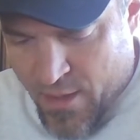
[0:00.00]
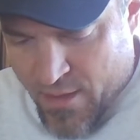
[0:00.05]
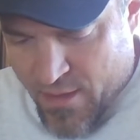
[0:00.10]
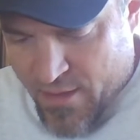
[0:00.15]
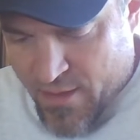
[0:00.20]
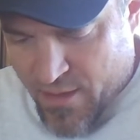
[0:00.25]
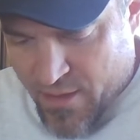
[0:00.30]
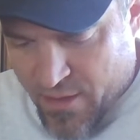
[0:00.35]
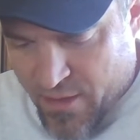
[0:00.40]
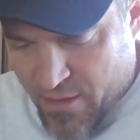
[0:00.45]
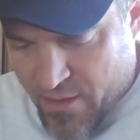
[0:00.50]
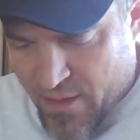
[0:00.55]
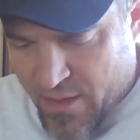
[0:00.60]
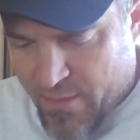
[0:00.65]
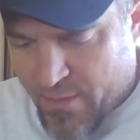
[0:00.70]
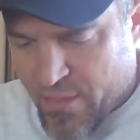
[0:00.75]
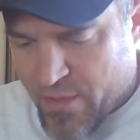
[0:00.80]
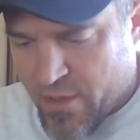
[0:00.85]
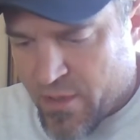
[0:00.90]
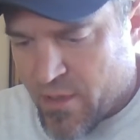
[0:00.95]
Serial
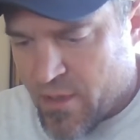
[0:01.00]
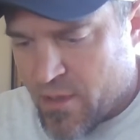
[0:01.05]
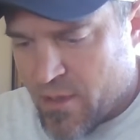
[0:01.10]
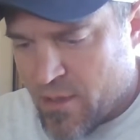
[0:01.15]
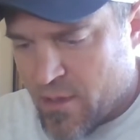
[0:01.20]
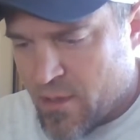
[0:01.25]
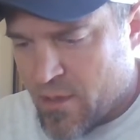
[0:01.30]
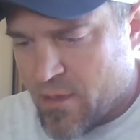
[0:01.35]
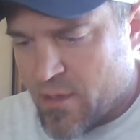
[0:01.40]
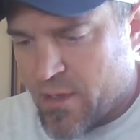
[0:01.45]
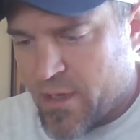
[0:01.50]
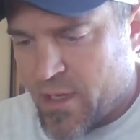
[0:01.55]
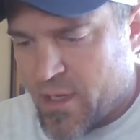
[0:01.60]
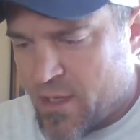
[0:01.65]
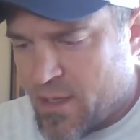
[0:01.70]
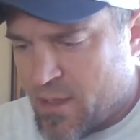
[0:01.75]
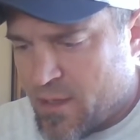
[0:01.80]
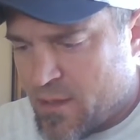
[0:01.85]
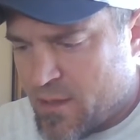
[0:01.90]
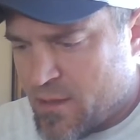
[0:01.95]
number
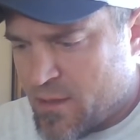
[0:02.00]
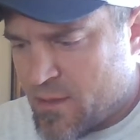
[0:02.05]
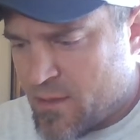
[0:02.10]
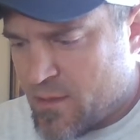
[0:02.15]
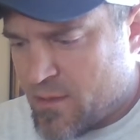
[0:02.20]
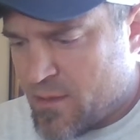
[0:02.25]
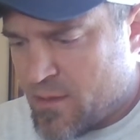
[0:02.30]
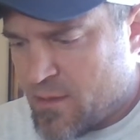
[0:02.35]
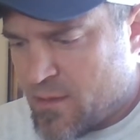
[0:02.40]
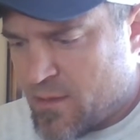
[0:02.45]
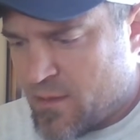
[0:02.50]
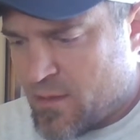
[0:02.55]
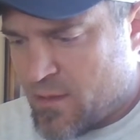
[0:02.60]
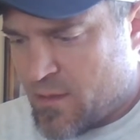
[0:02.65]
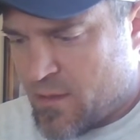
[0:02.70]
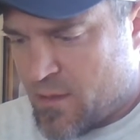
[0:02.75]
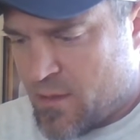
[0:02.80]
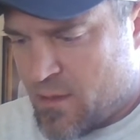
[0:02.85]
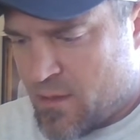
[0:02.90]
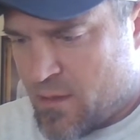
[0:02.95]

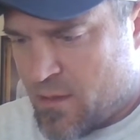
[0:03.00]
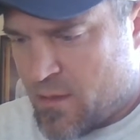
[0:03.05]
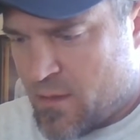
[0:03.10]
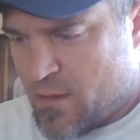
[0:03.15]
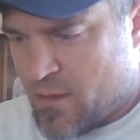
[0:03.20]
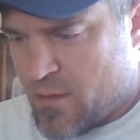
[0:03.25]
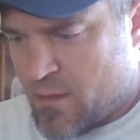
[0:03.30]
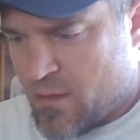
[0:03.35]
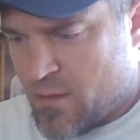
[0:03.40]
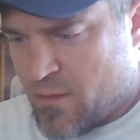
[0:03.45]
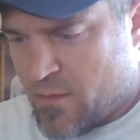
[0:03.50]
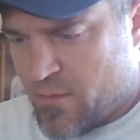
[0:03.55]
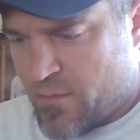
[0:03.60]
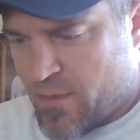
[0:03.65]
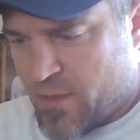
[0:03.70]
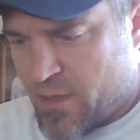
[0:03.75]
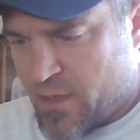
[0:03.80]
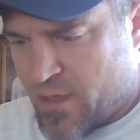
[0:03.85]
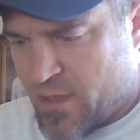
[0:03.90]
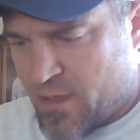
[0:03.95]
is...
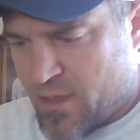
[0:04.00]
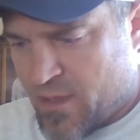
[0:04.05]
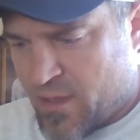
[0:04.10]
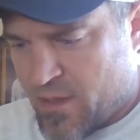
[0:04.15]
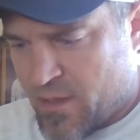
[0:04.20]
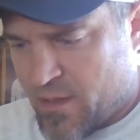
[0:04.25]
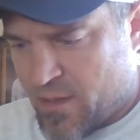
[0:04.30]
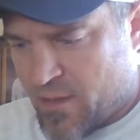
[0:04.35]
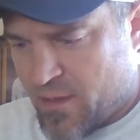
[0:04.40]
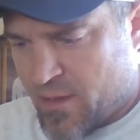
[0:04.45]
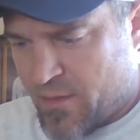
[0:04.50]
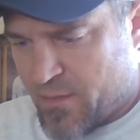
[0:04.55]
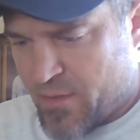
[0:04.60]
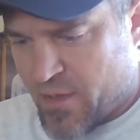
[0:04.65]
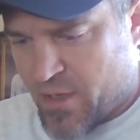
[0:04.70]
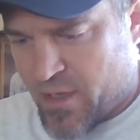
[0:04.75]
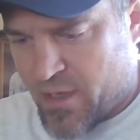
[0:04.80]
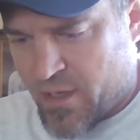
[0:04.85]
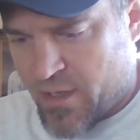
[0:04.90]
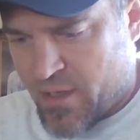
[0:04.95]
Where is the serial number on